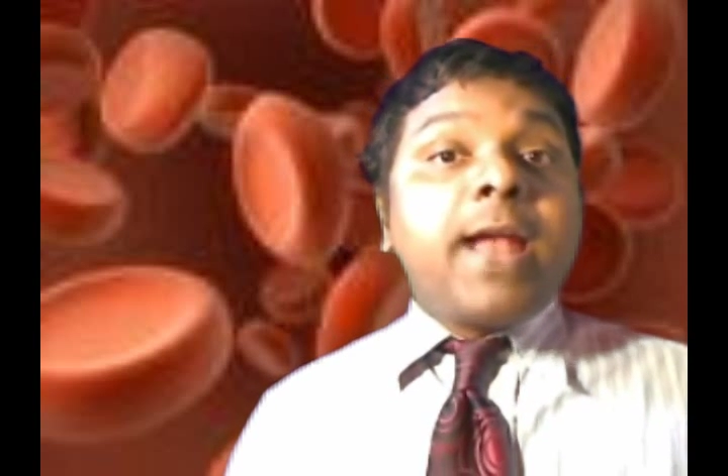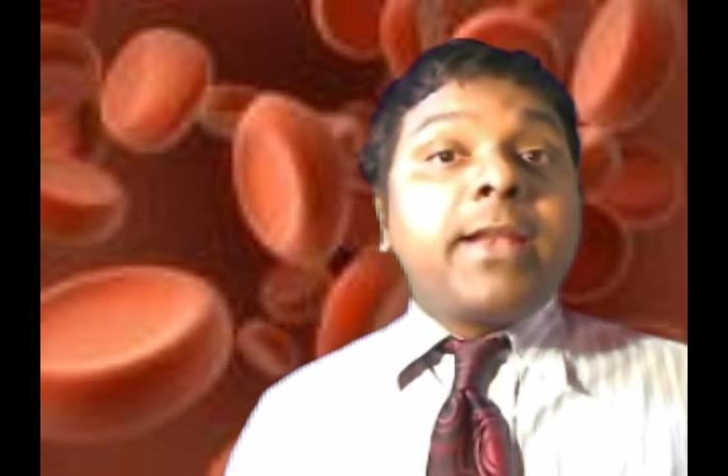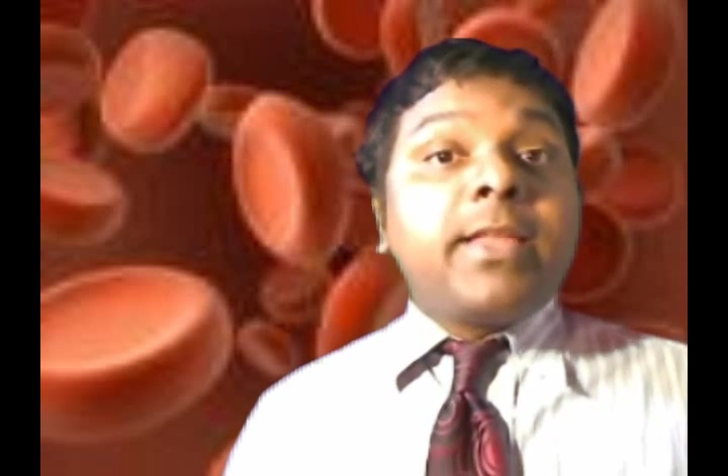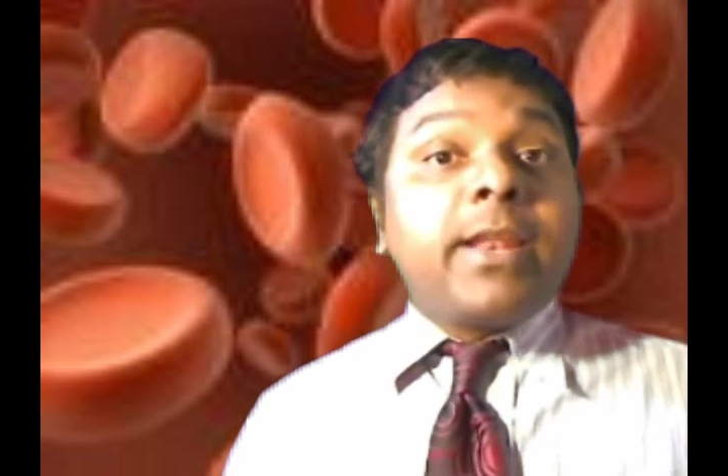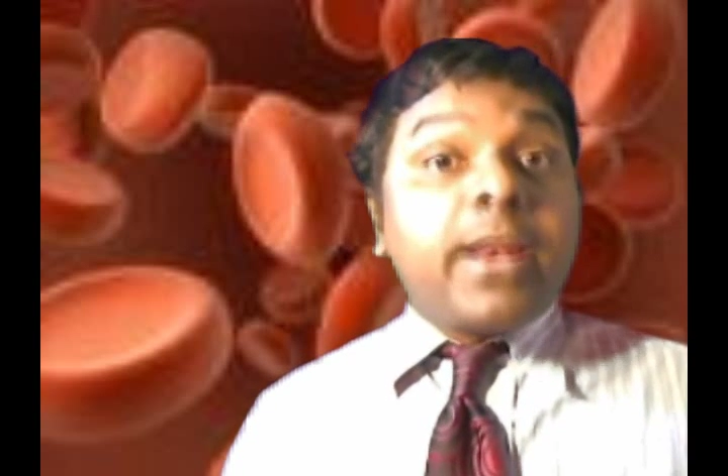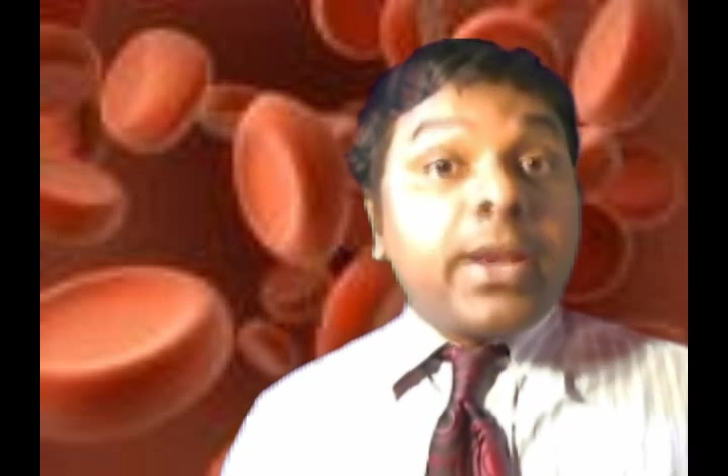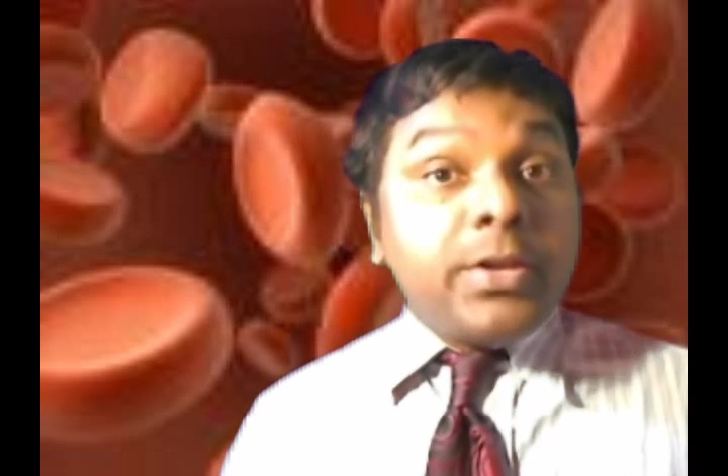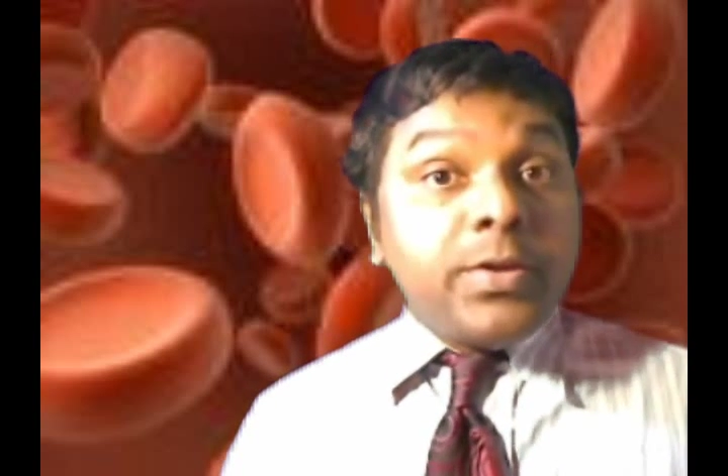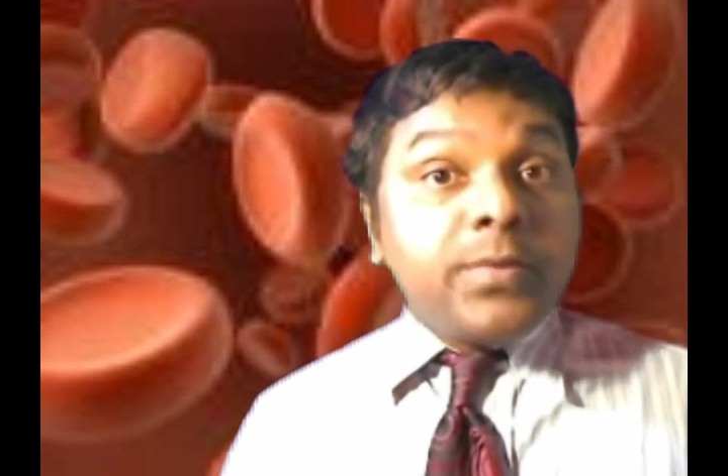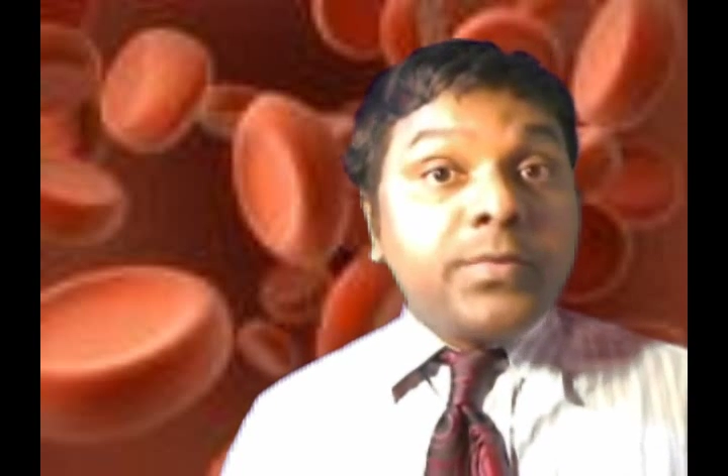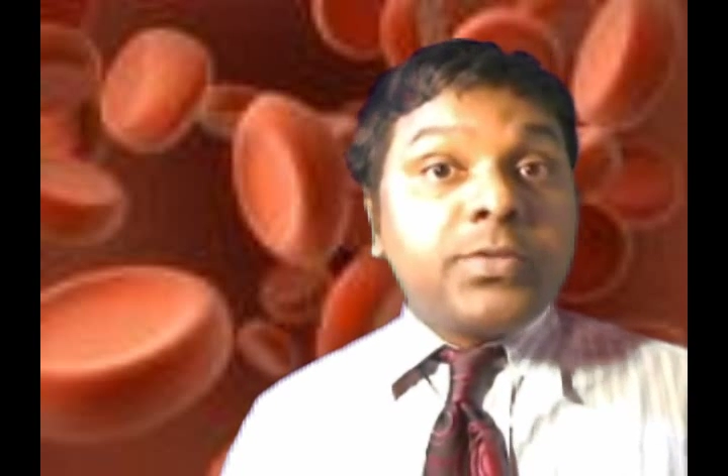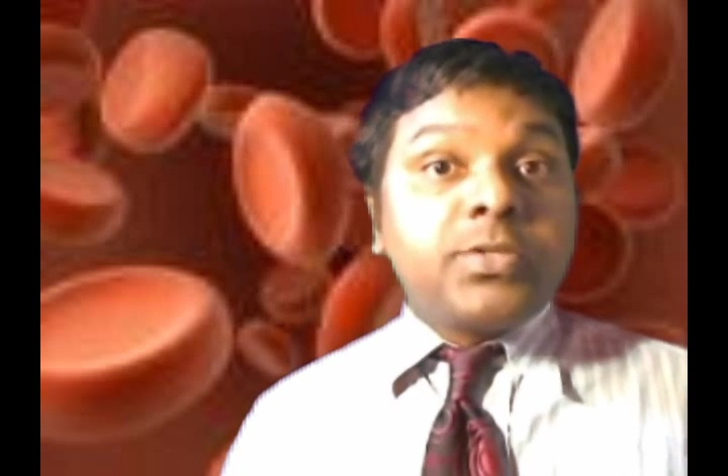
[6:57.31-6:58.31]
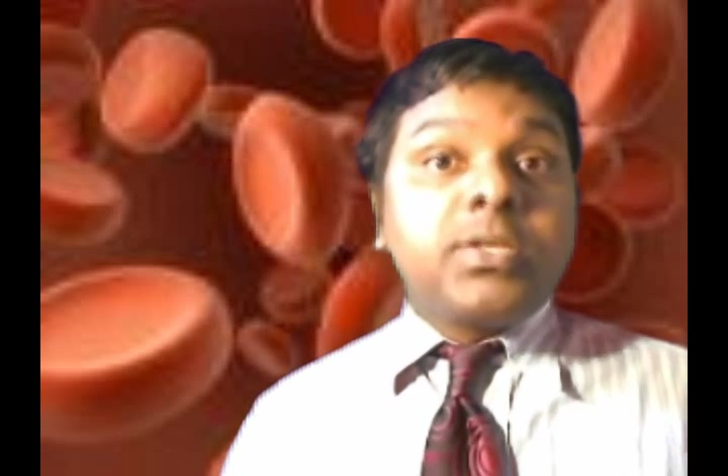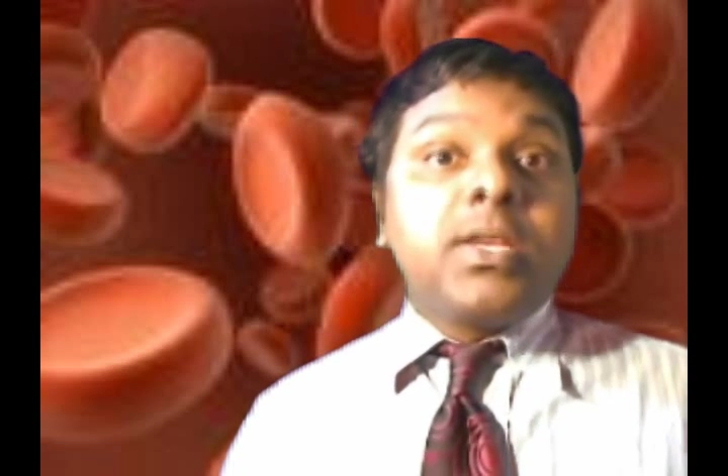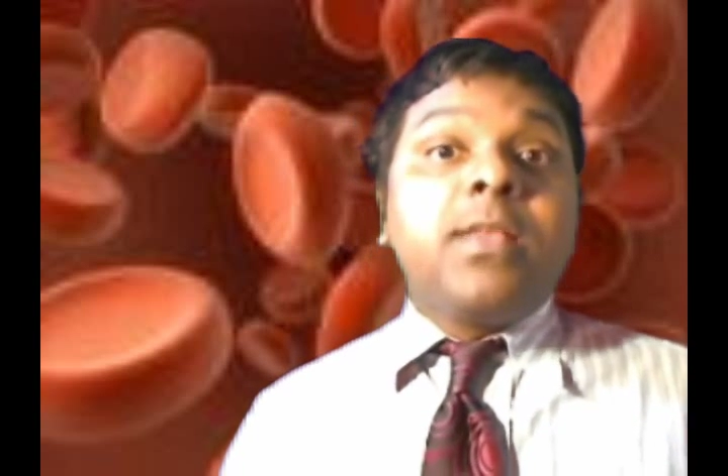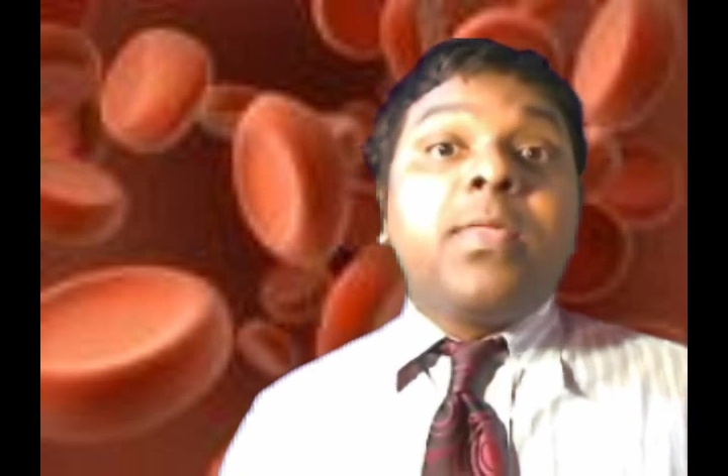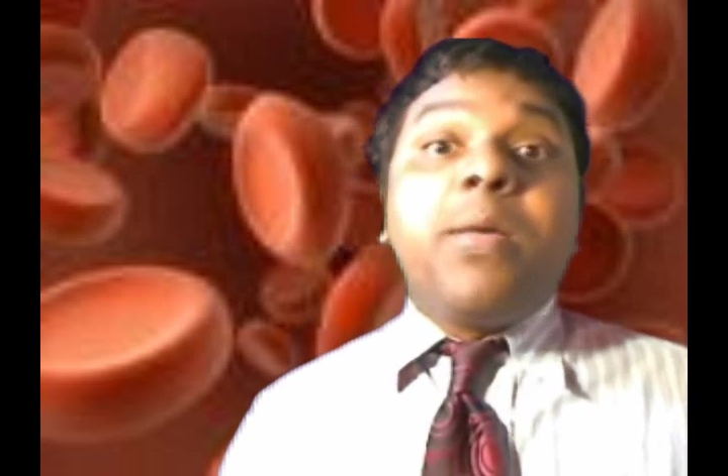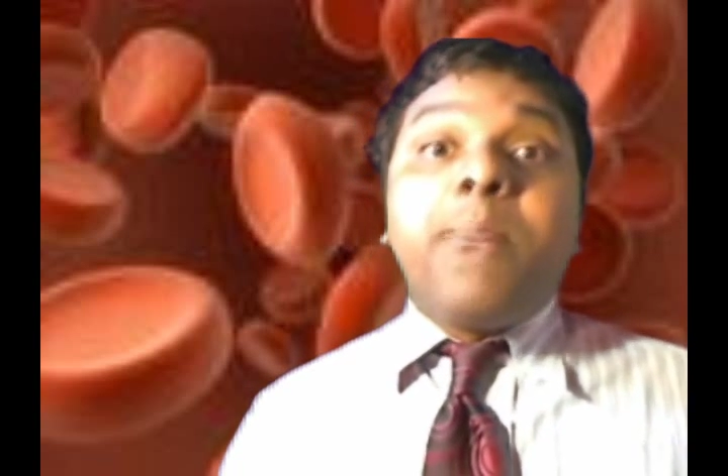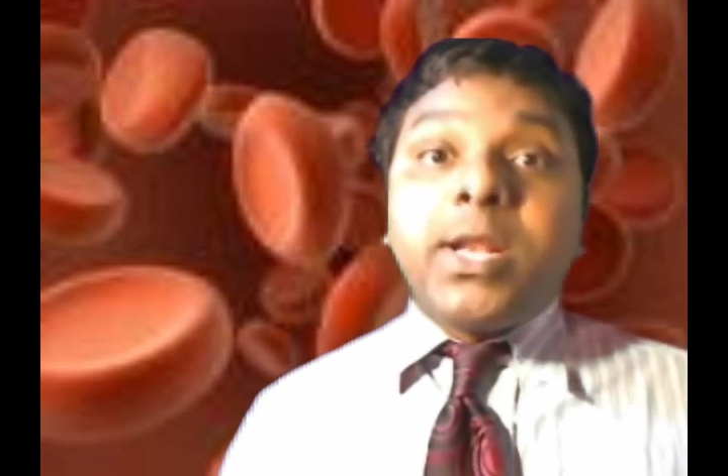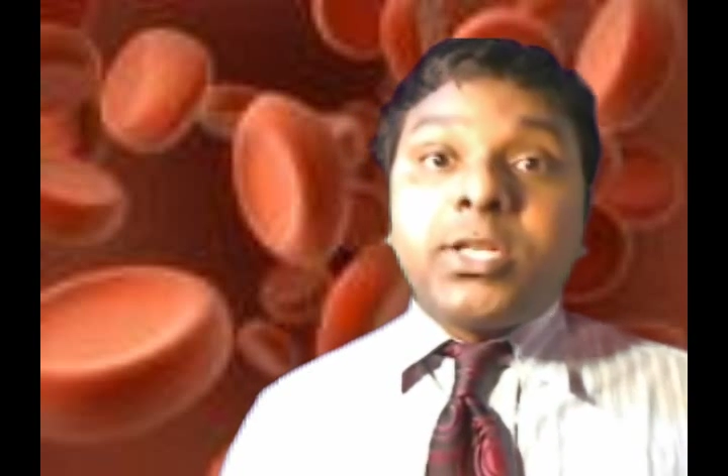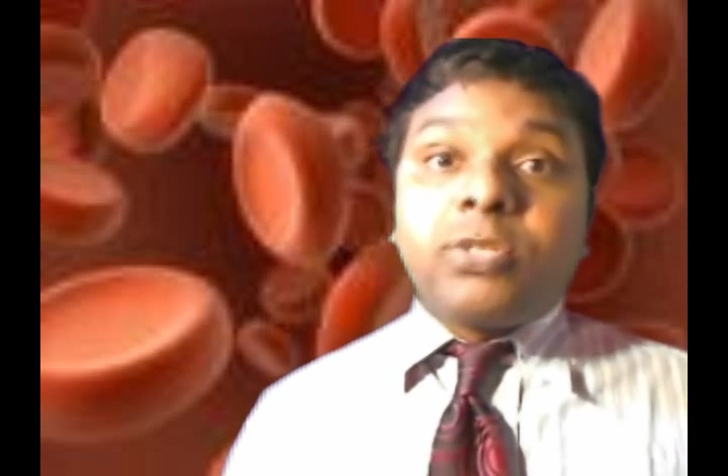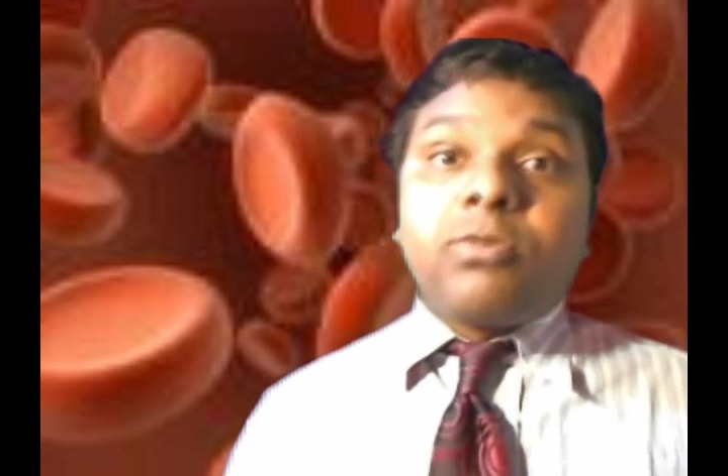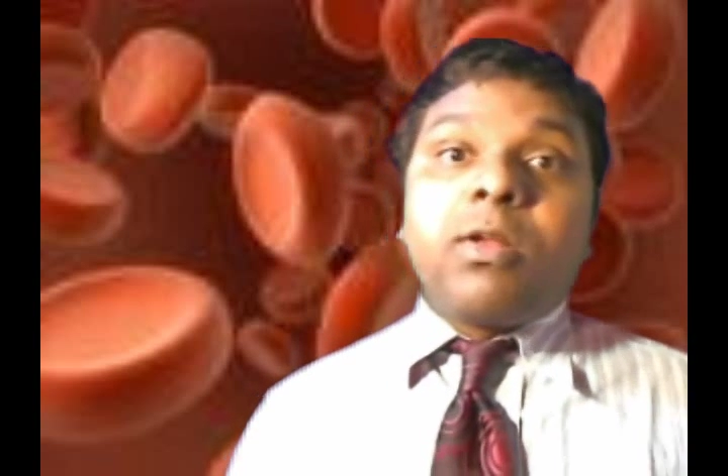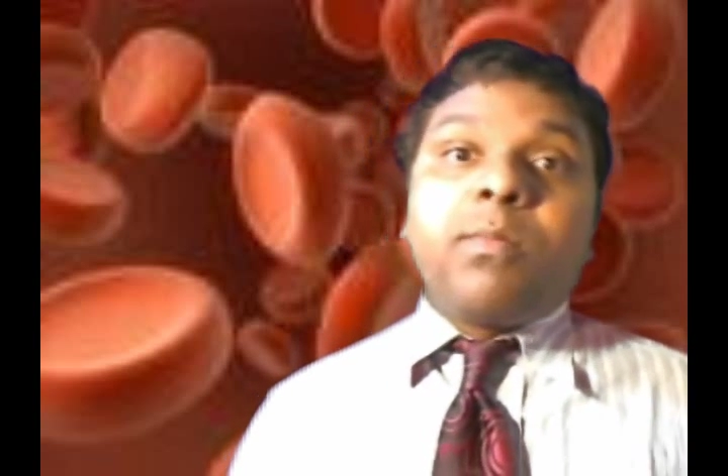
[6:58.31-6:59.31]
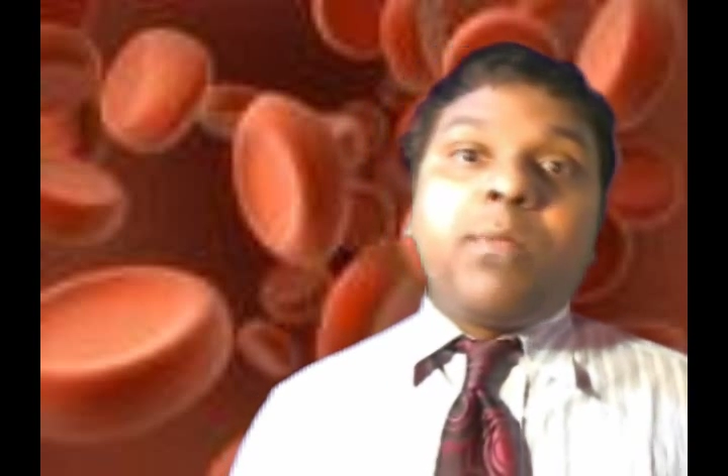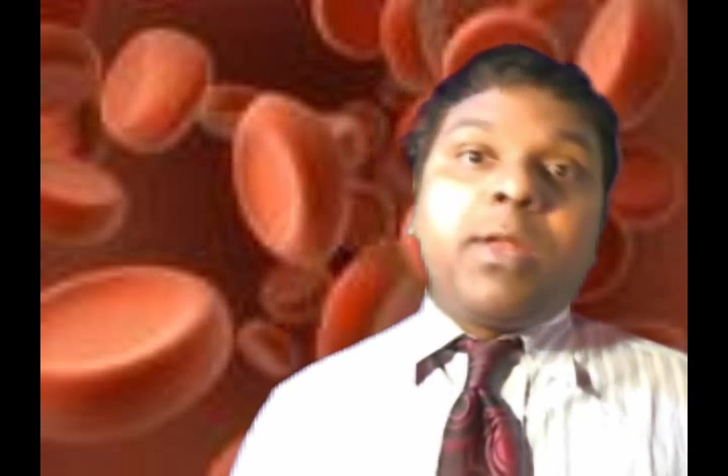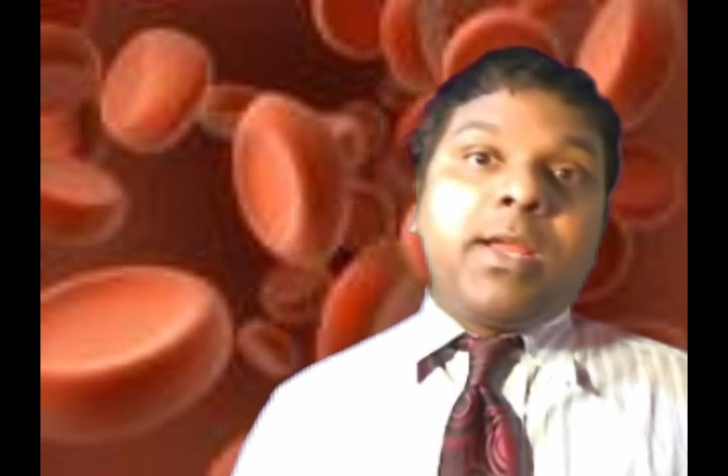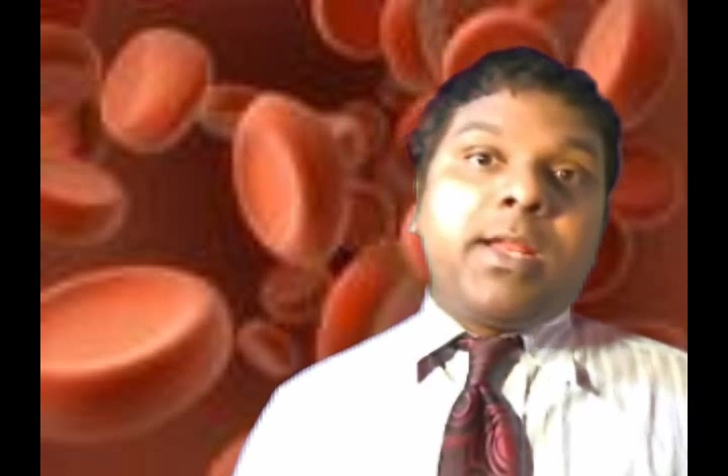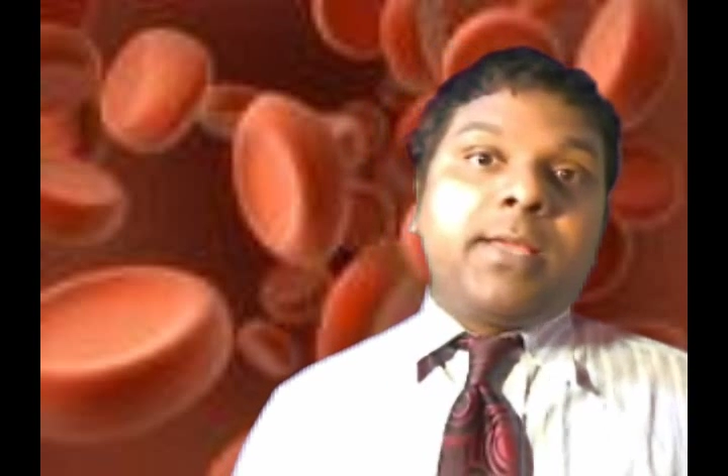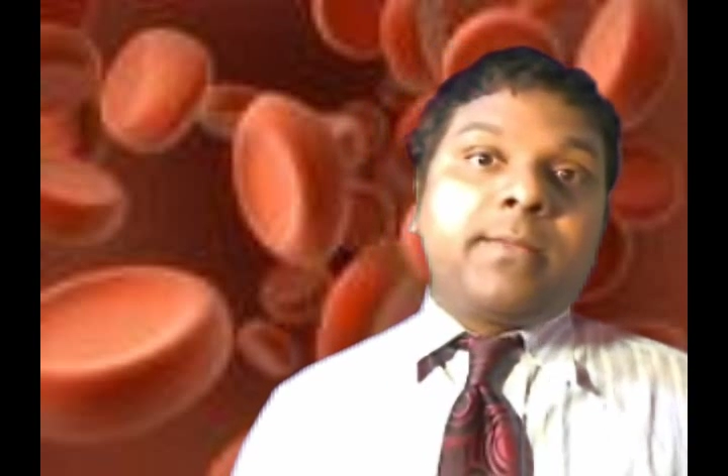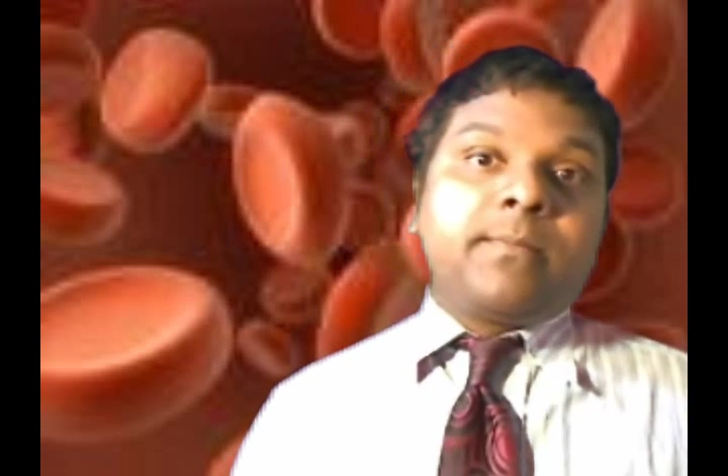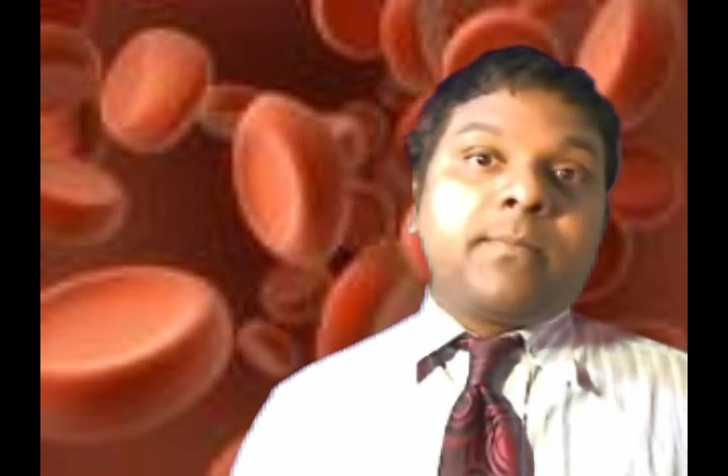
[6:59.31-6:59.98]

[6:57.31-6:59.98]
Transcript: and they reduce the menstrual bleeding.